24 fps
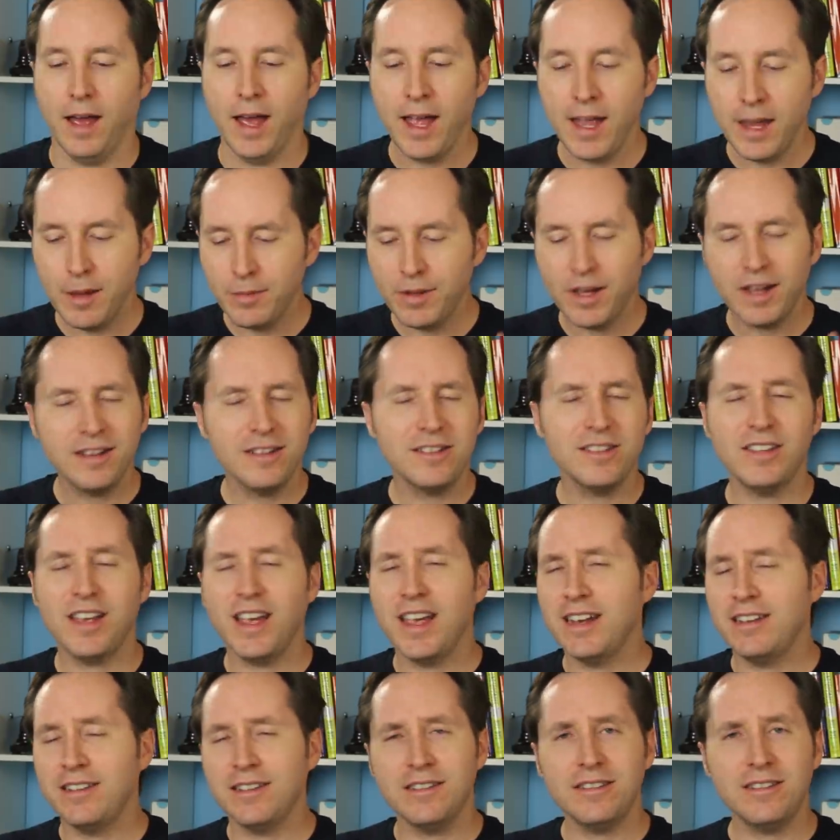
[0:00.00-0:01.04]
I am not a
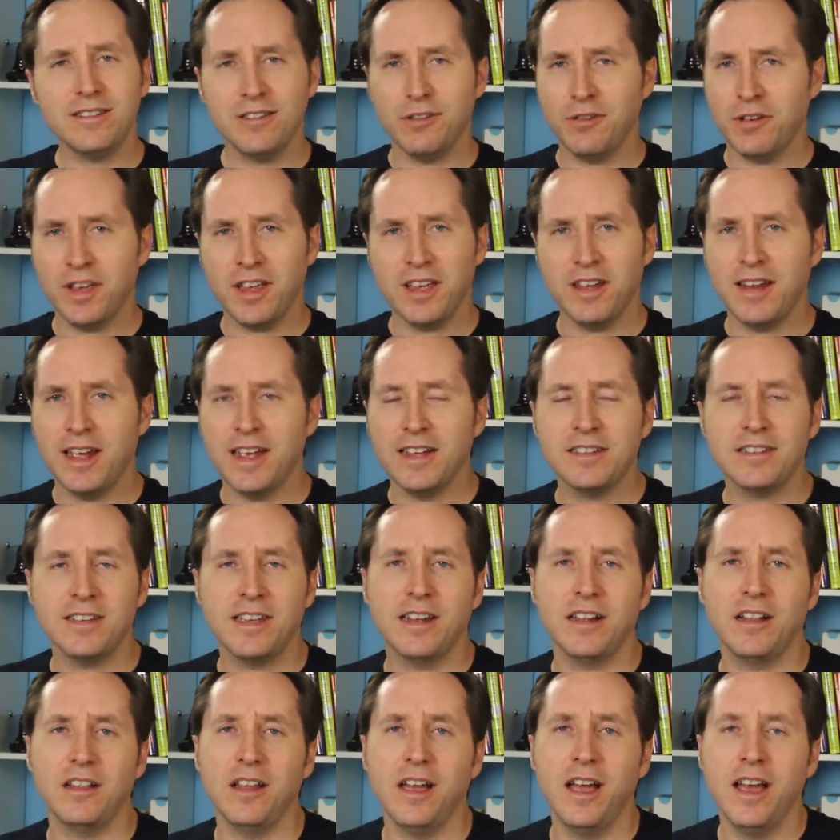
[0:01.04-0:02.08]
scientist, though I get asked that
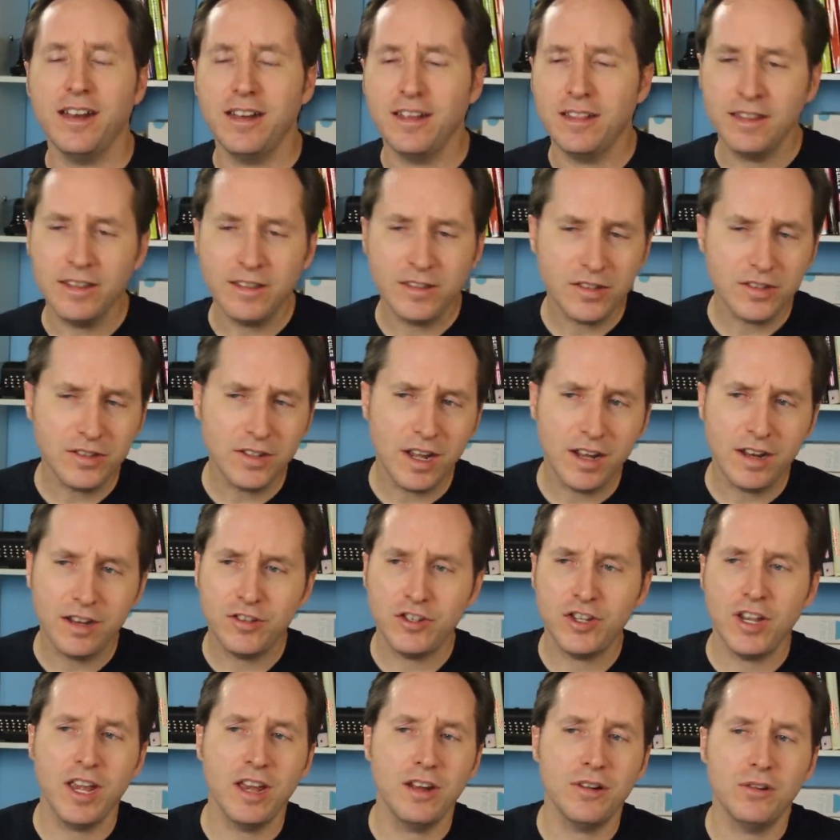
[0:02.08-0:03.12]
a lot, and this is not a
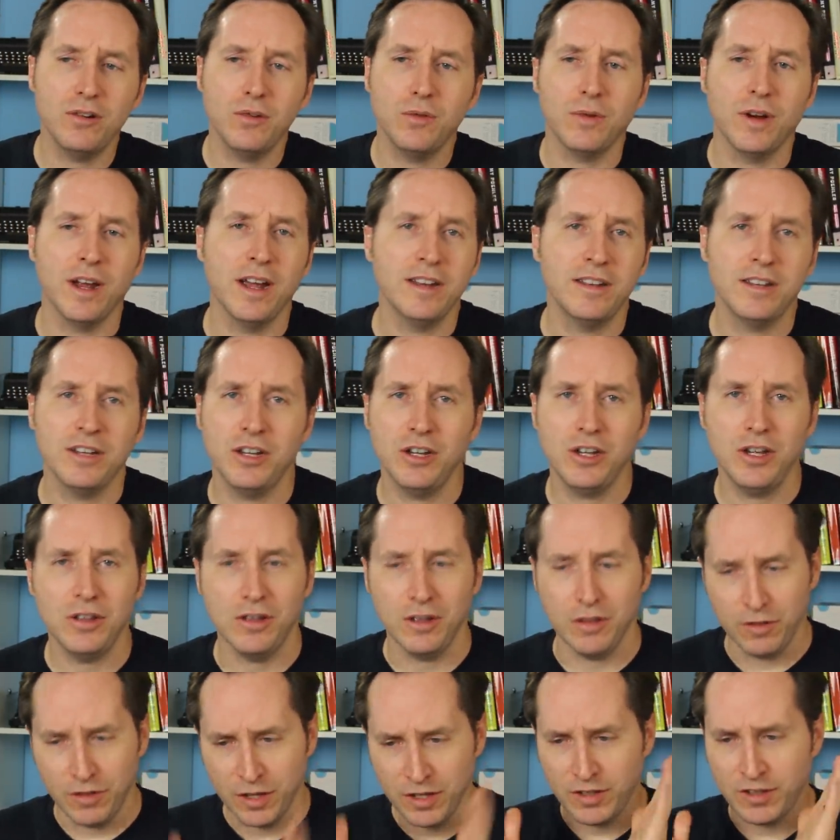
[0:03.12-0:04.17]
channel where I tell you
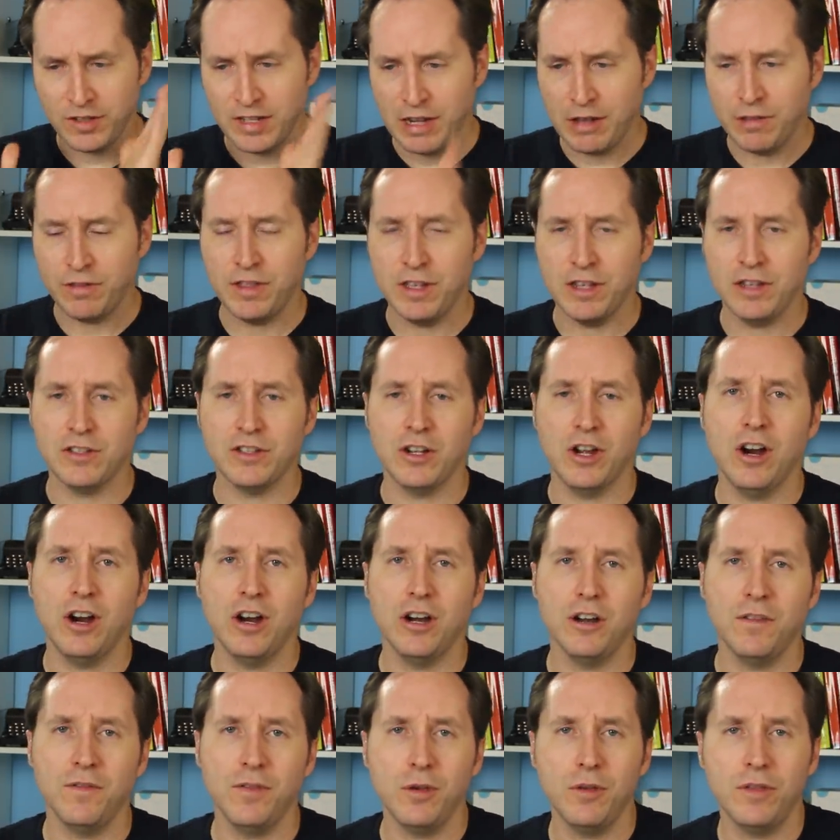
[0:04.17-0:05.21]
that this is how things are,
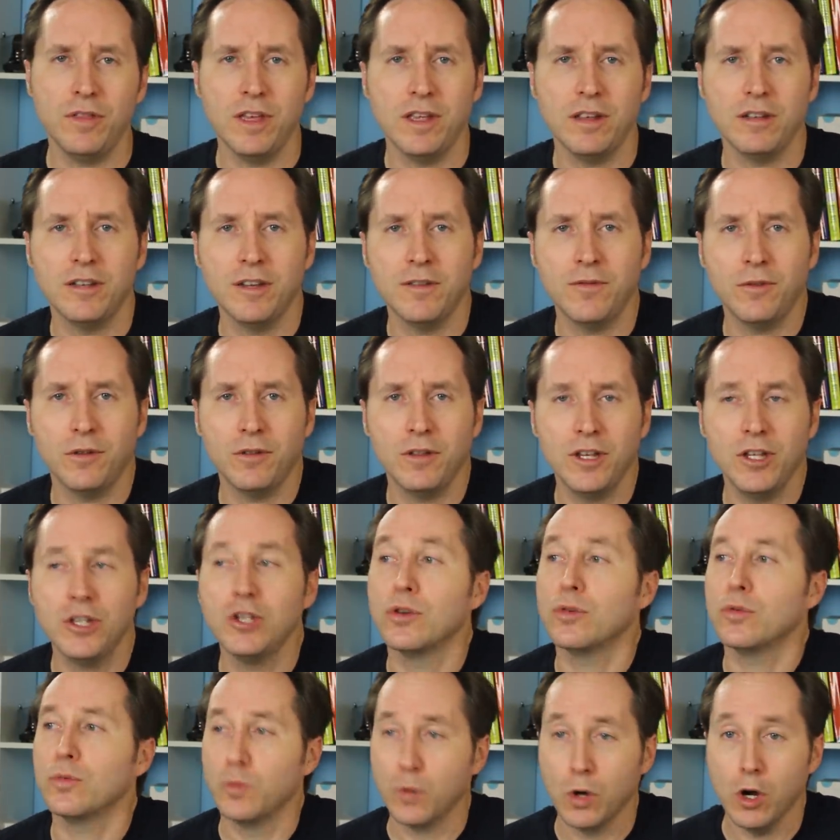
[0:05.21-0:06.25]
and if you think differently,
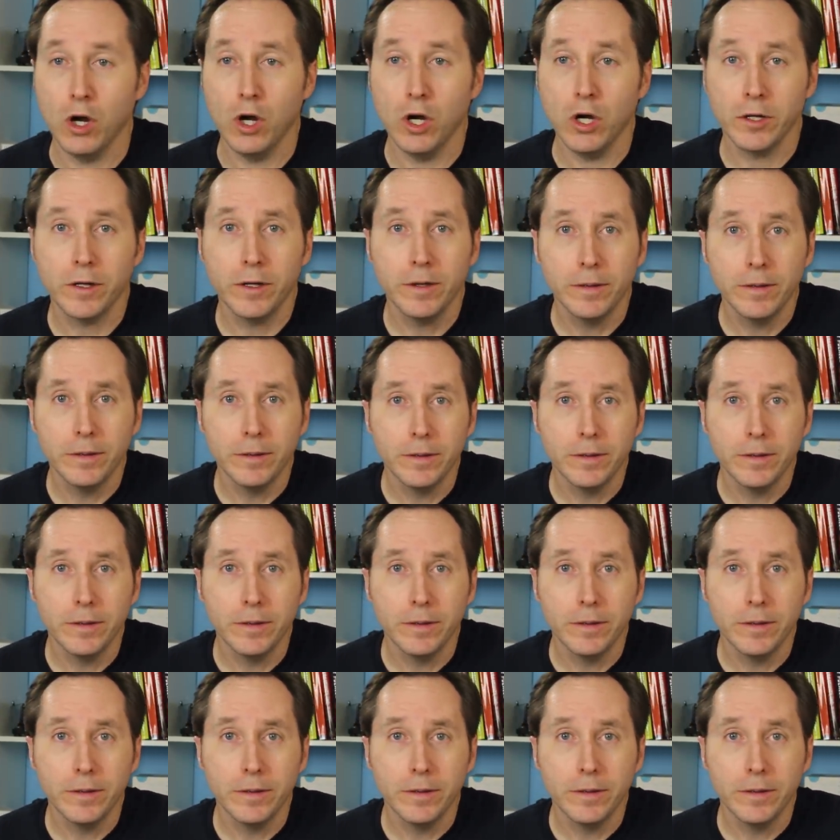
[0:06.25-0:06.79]
you're wrong.